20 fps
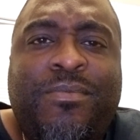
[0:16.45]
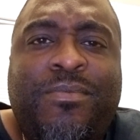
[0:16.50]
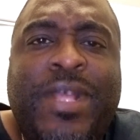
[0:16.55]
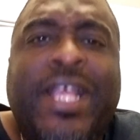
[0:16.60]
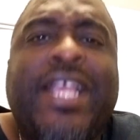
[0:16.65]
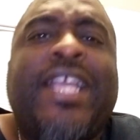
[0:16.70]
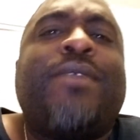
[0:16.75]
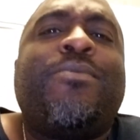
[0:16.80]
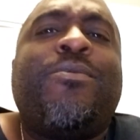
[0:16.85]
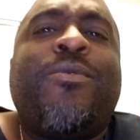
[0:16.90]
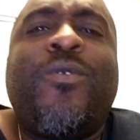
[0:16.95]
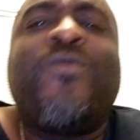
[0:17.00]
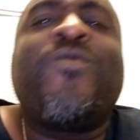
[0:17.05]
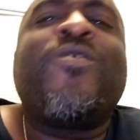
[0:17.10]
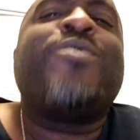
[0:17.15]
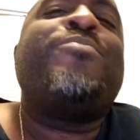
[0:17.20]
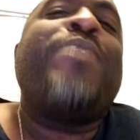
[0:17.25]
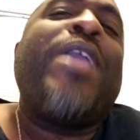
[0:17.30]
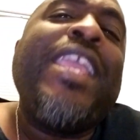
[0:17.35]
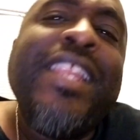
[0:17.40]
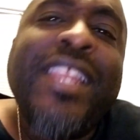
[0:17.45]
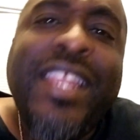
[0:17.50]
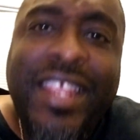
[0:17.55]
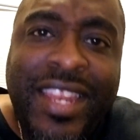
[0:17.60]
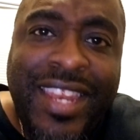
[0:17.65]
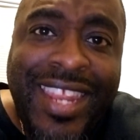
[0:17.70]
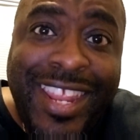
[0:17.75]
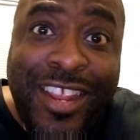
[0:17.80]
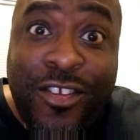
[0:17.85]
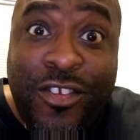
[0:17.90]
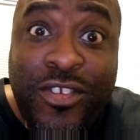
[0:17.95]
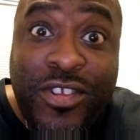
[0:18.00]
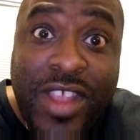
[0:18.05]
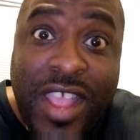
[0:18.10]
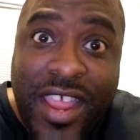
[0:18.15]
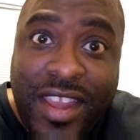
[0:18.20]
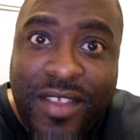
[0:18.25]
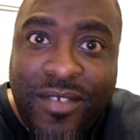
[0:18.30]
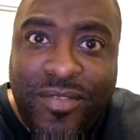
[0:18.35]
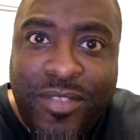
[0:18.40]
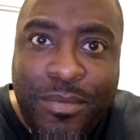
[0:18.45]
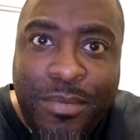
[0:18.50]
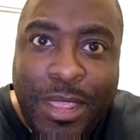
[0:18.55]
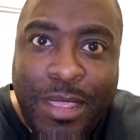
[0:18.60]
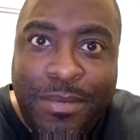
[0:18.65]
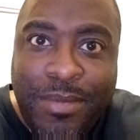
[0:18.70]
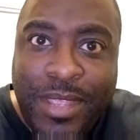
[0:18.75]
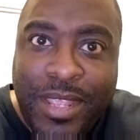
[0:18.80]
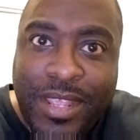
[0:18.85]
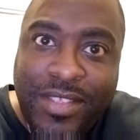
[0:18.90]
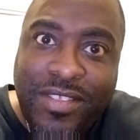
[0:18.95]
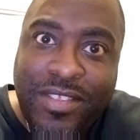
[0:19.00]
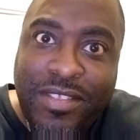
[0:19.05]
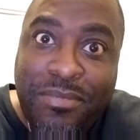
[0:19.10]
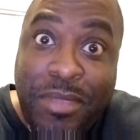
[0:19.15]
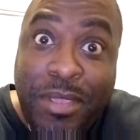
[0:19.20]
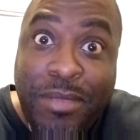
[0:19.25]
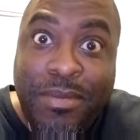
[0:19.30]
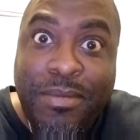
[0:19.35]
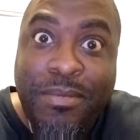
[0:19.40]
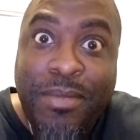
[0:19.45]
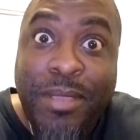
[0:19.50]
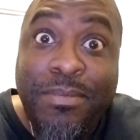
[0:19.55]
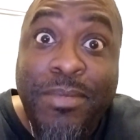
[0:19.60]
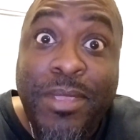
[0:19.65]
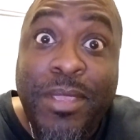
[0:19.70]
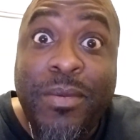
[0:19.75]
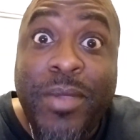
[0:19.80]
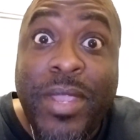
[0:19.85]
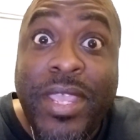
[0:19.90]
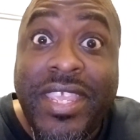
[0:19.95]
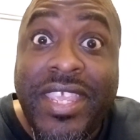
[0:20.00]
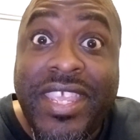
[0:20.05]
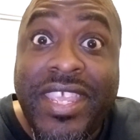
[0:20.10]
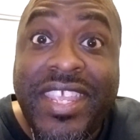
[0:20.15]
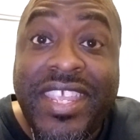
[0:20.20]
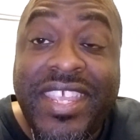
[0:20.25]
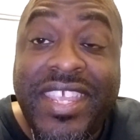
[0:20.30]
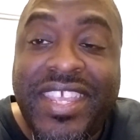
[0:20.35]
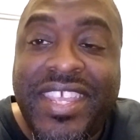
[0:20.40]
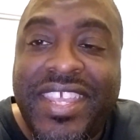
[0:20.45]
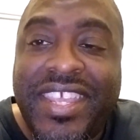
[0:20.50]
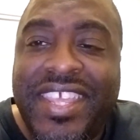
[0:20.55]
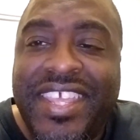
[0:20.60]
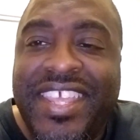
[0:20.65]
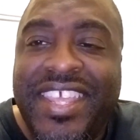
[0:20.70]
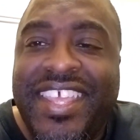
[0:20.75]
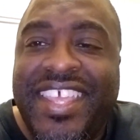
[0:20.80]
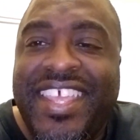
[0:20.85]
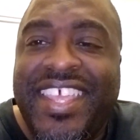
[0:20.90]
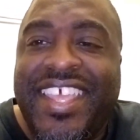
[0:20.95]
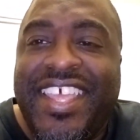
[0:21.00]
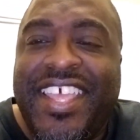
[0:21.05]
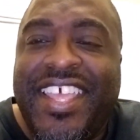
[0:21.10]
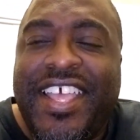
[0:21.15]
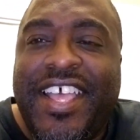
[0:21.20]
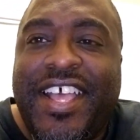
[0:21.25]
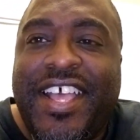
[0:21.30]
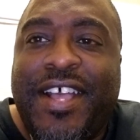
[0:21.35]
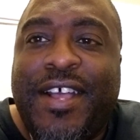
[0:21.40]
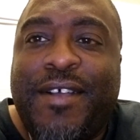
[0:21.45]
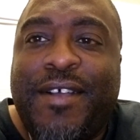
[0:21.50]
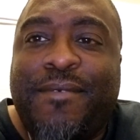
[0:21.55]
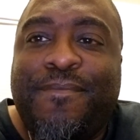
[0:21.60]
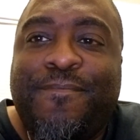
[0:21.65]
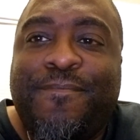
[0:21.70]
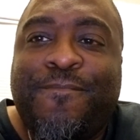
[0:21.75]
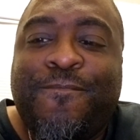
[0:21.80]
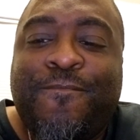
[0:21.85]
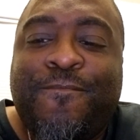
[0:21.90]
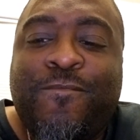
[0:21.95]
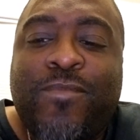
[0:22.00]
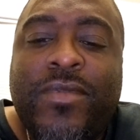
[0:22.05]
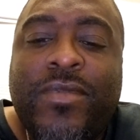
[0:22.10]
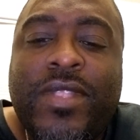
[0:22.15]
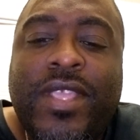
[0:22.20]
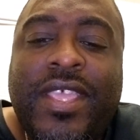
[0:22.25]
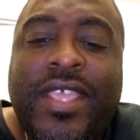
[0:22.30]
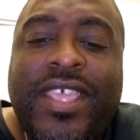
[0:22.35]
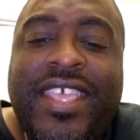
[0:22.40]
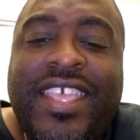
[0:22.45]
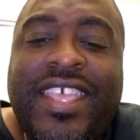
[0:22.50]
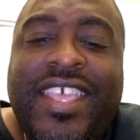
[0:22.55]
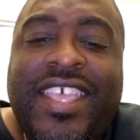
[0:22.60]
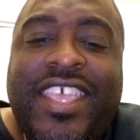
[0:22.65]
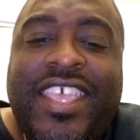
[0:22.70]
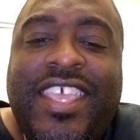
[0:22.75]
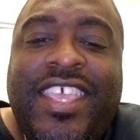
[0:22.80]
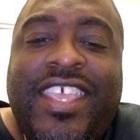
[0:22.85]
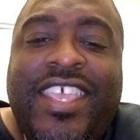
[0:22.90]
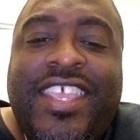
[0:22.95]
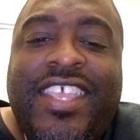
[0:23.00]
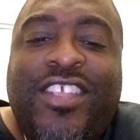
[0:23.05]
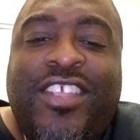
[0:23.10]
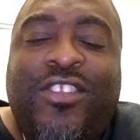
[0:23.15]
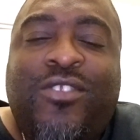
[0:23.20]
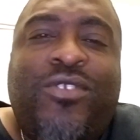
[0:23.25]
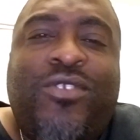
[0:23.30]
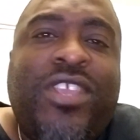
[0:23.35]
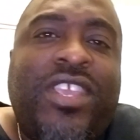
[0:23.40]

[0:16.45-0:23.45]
But I would remain in earshot of the baby because this baby might be waking.